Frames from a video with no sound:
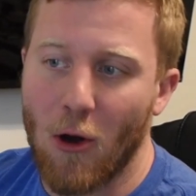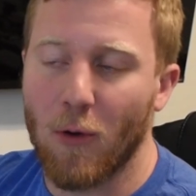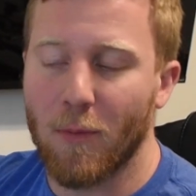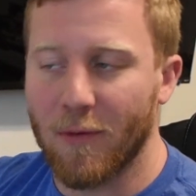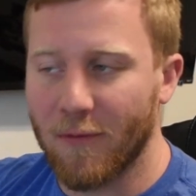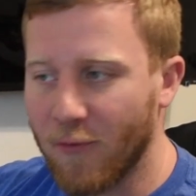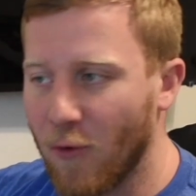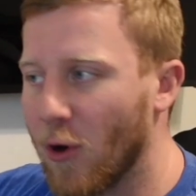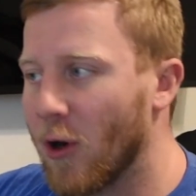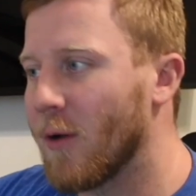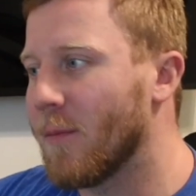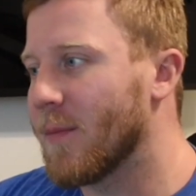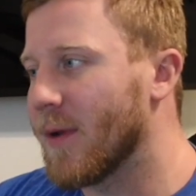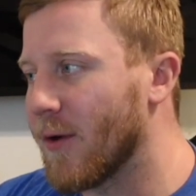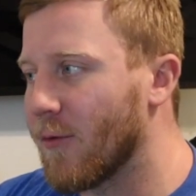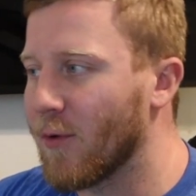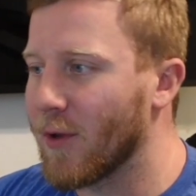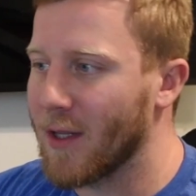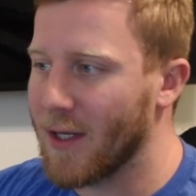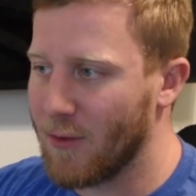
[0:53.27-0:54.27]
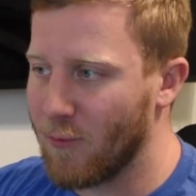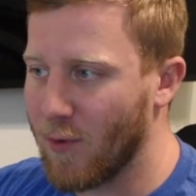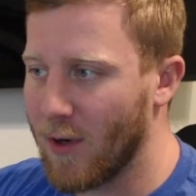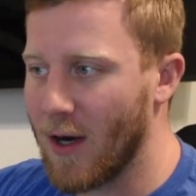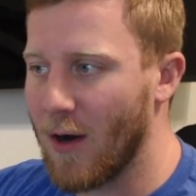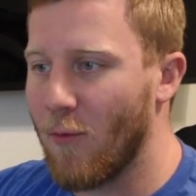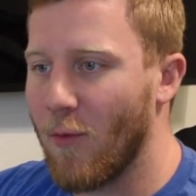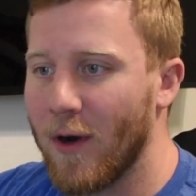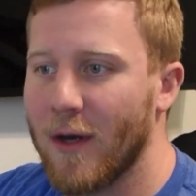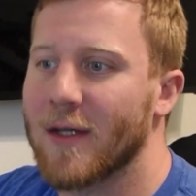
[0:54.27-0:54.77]
it performed and really where
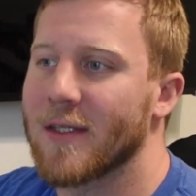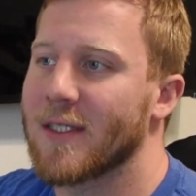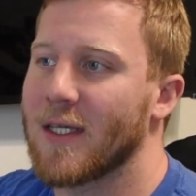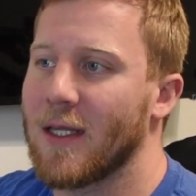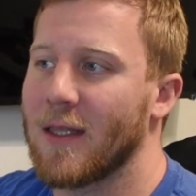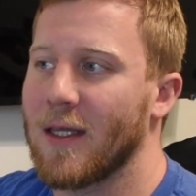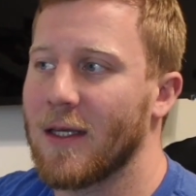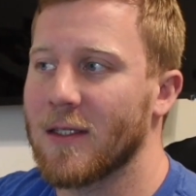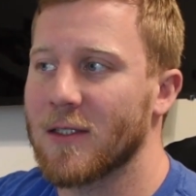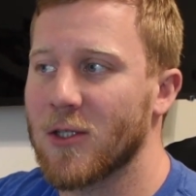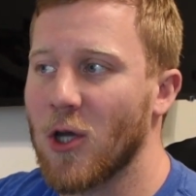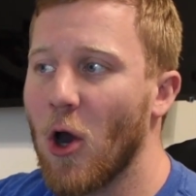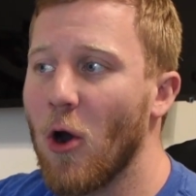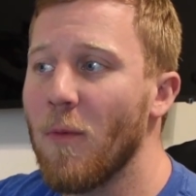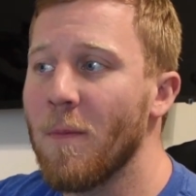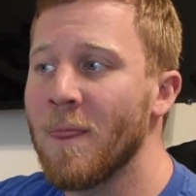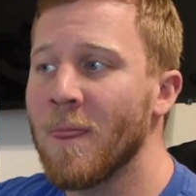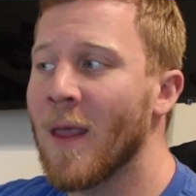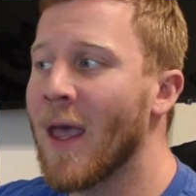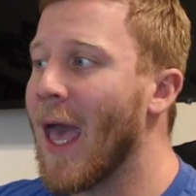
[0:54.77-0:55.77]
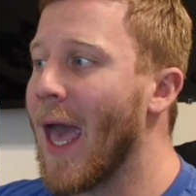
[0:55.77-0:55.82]
I wanted to see things go.